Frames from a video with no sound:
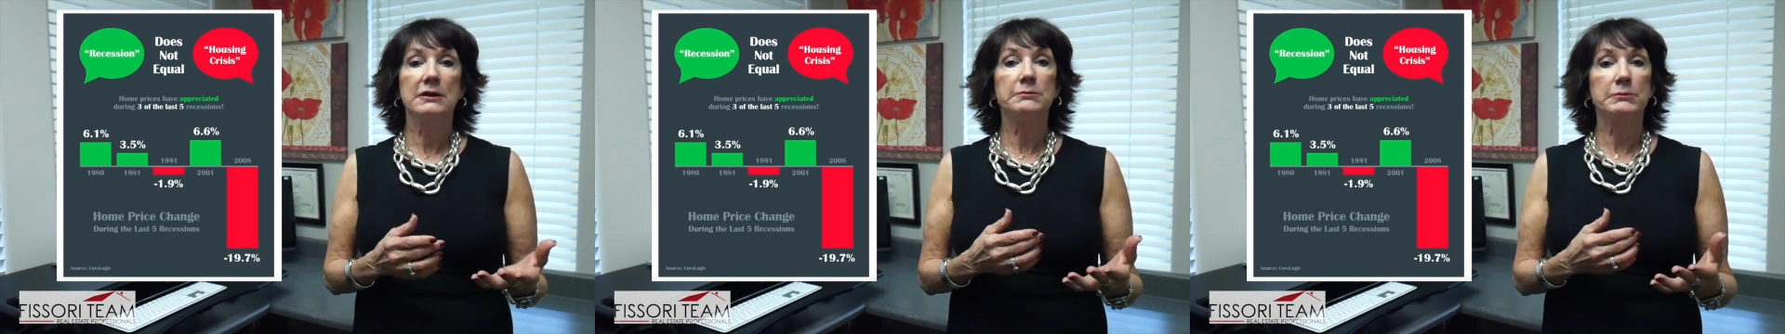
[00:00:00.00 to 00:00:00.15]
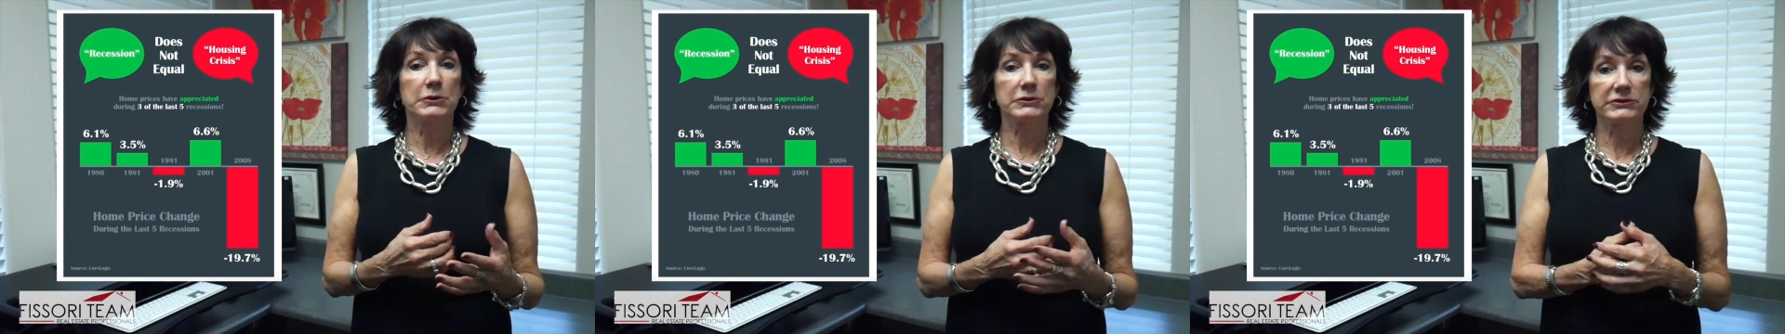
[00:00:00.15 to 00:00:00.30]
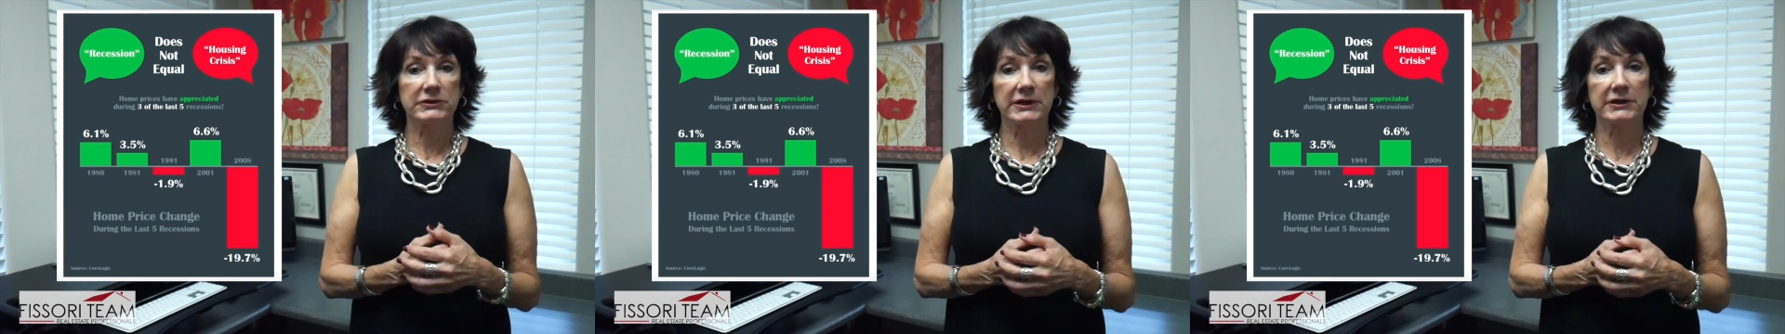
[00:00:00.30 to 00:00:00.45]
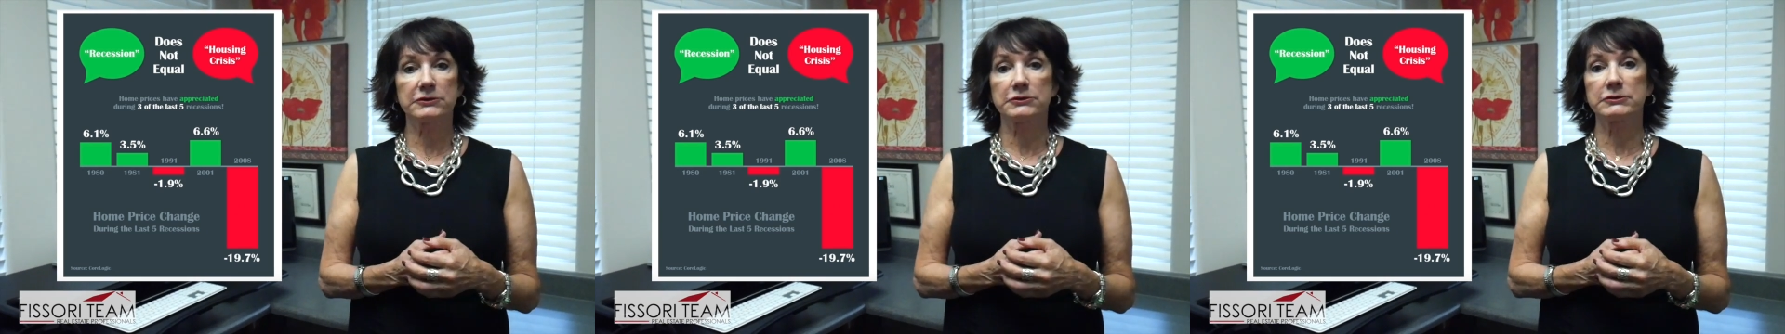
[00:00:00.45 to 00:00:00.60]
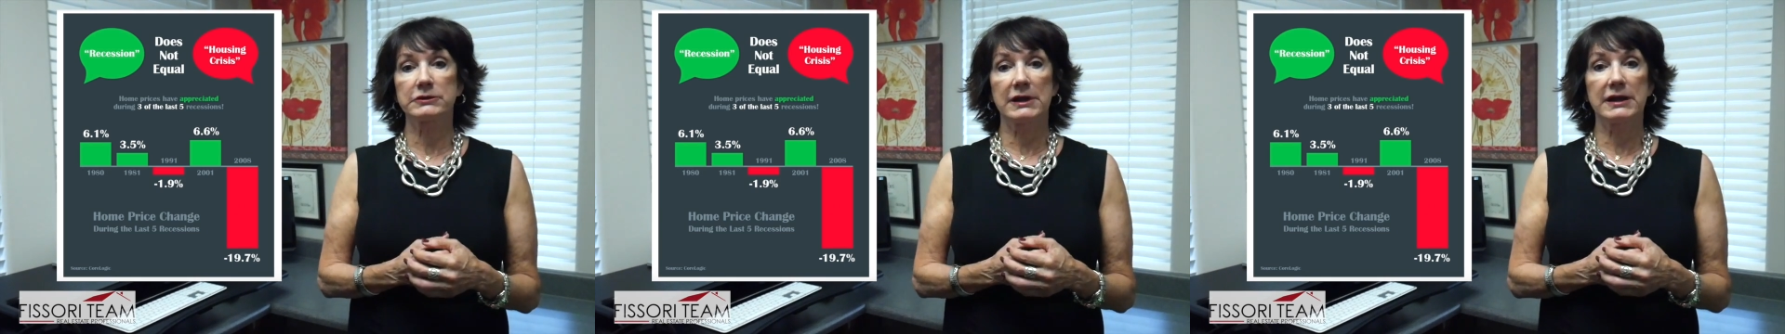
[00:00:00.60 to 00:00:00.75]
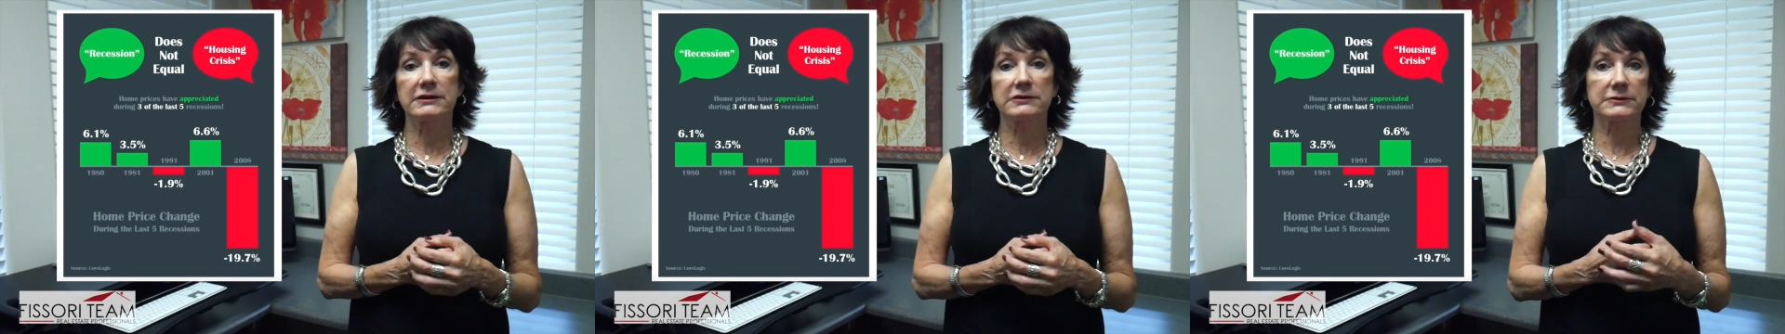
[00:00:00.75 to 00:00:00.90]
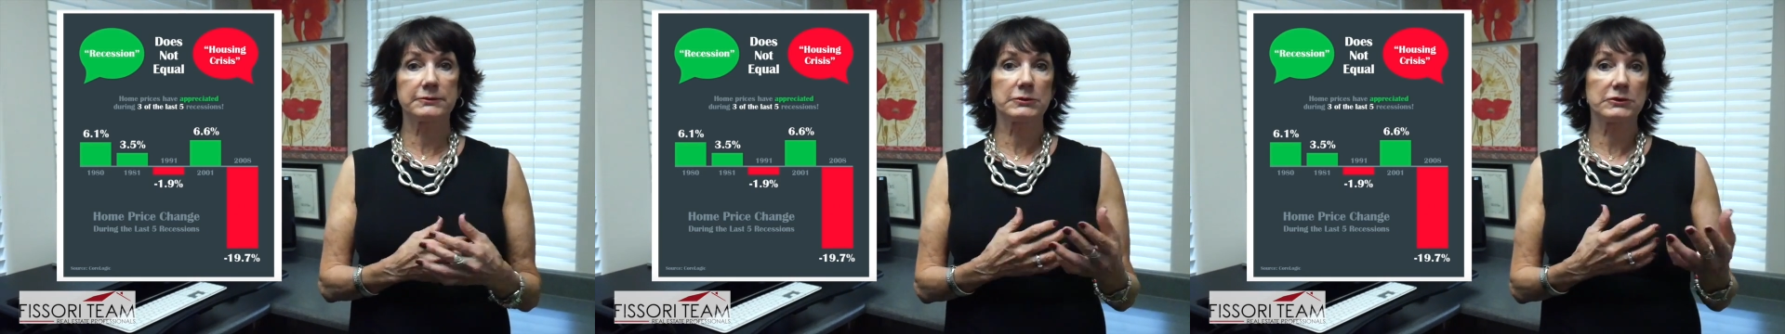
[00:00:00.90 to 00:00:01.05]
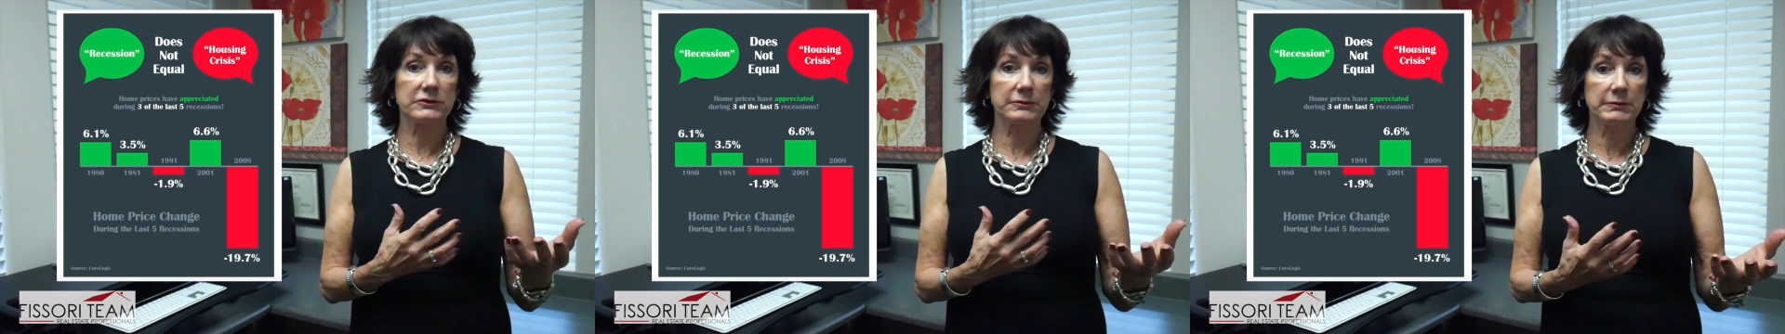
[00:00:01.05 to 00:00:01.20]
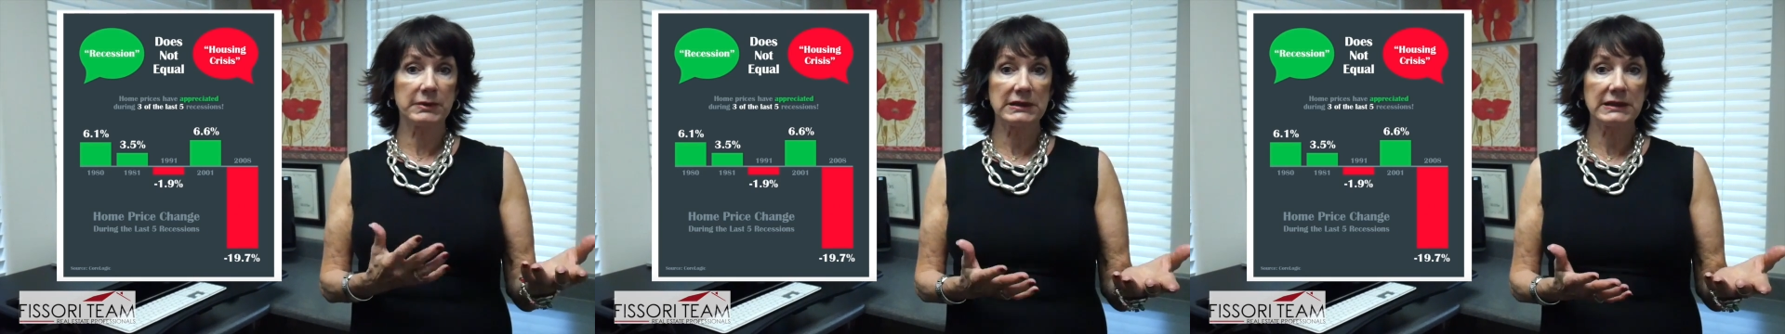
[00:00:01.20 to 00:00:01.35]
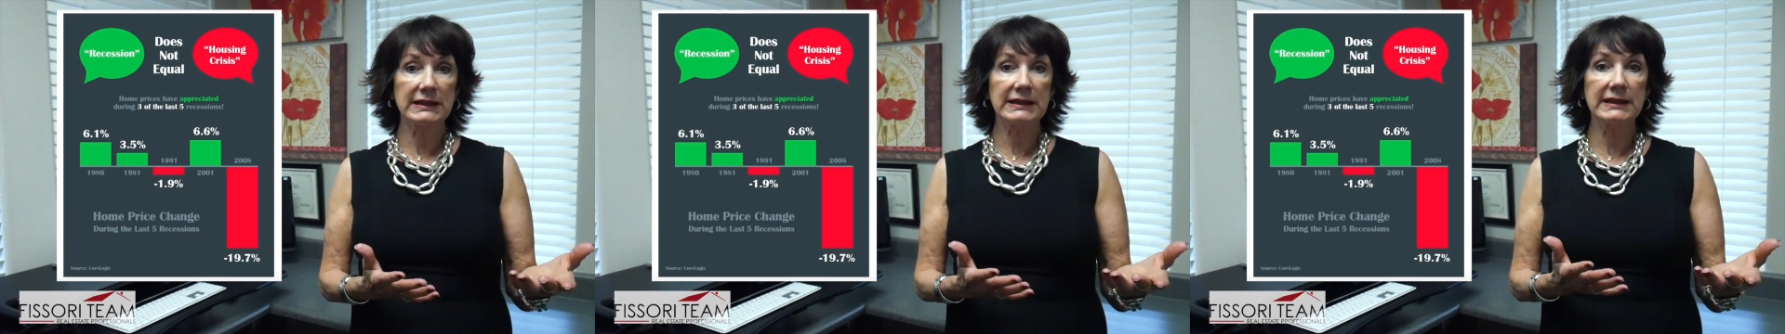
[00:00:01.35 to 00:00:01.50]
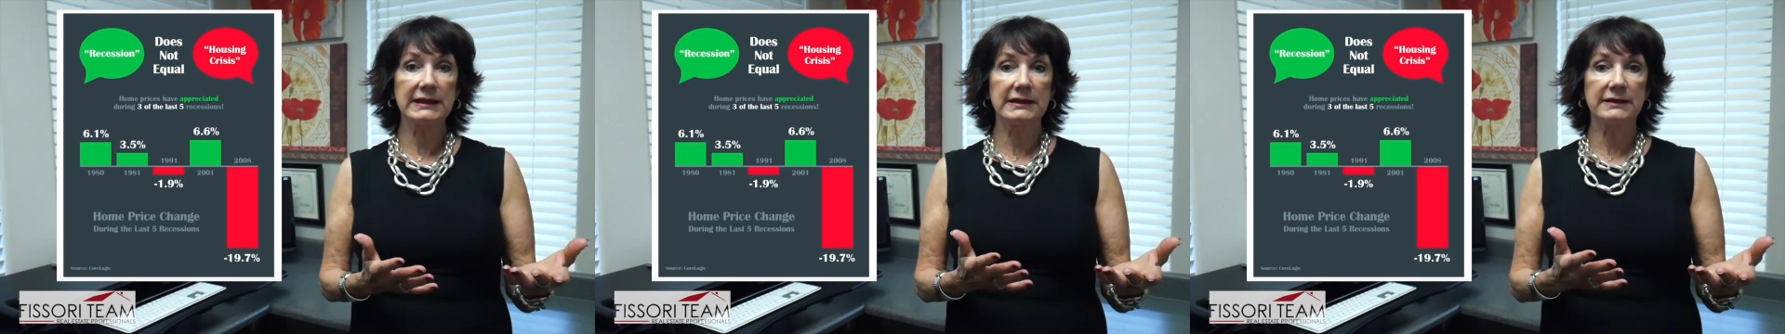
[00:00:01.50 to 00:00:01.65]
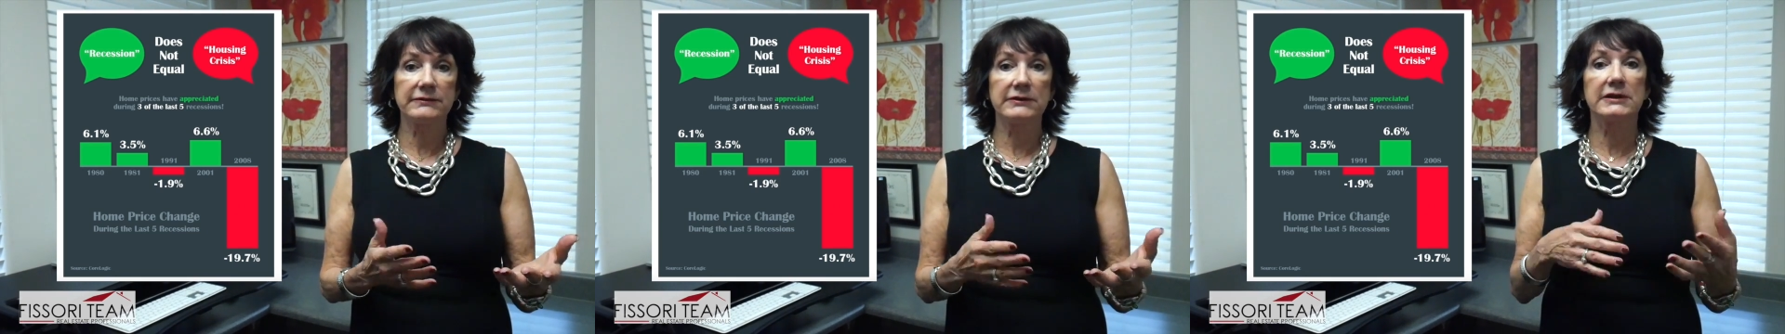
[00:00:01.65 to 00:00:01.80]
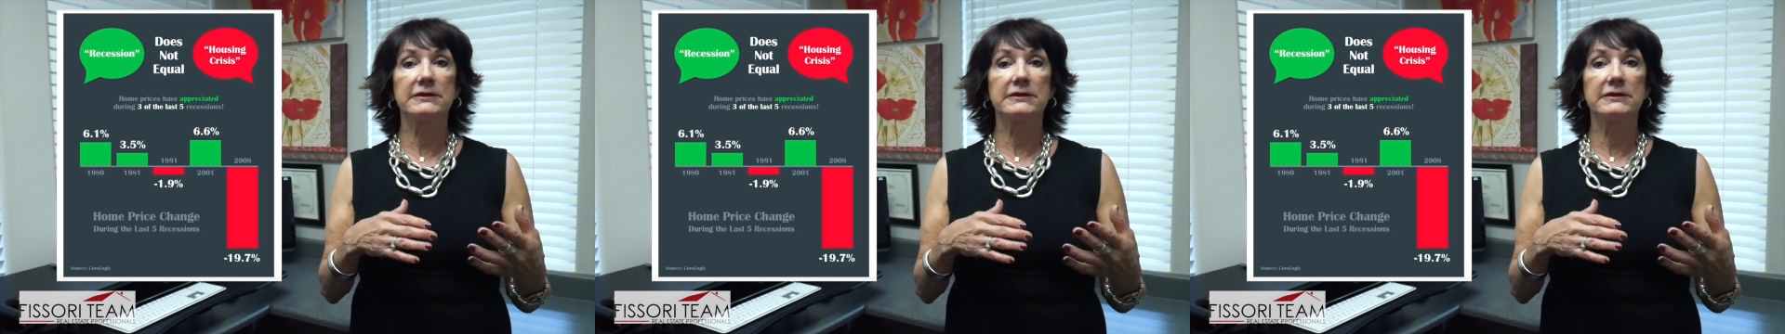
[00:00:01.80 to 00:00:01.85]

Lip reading: Most experts believe